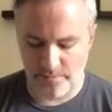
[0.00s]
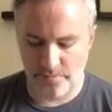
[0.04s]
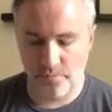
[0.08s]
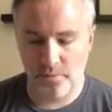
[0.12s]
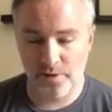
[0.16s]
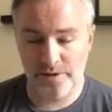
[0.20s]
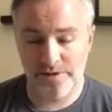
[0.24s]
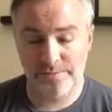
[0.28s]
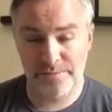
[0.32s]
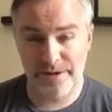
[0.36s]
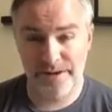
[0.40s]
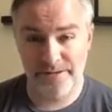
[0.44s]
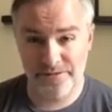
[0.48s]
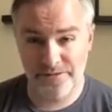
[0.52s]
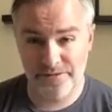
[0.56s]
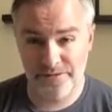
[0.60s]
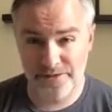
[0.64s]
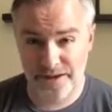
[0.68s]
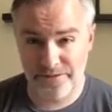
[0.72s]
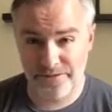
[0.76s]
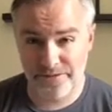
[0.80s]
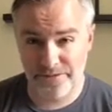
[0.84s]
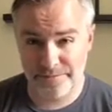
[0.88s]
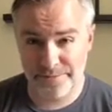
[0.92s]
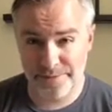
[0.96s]
what's my
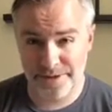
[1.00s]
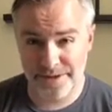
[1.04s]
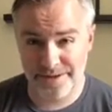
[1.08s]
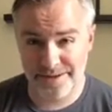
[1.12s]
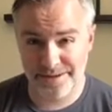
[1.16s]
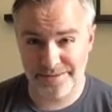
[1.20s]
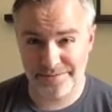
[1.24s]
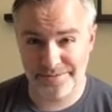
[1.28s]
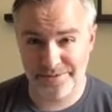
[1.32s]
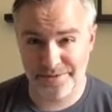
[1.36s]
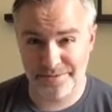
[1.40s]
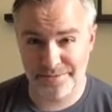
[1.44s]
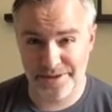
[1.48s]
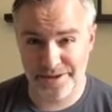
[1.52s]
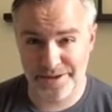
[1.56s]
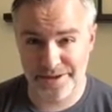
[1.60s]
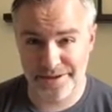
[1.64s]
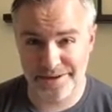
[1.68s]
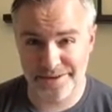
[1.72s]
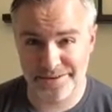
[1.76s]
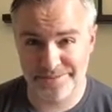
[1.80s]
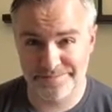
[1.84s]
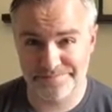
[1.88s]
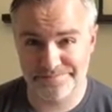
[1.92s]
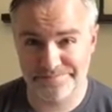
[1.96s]
favorite pickup from the
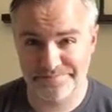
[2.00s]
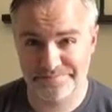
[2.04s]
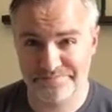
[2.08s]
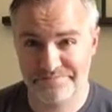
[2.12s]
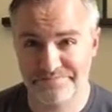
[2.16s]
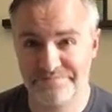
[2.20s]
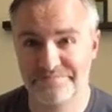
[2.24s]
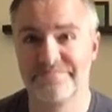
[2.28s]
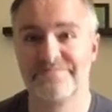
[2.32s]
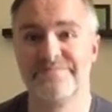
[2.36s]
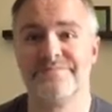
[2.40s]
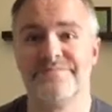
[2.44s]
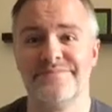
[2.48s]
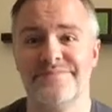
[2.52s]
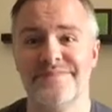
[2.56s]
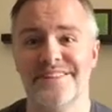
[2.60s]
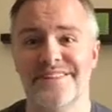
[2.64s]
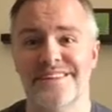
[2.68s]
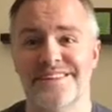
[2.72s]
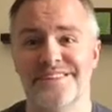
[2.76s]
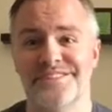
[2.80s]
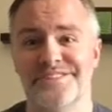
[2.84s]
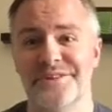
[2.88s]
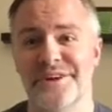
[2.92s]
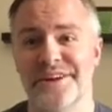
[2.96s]
year?
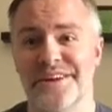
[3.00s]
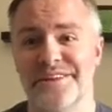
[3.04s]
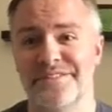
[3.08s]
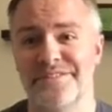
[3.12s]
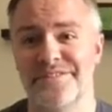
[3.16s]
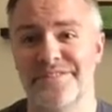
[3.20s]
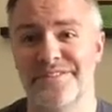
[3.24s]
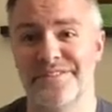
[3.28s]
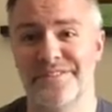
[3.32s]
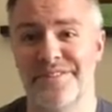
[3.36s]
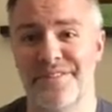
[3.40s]
So I have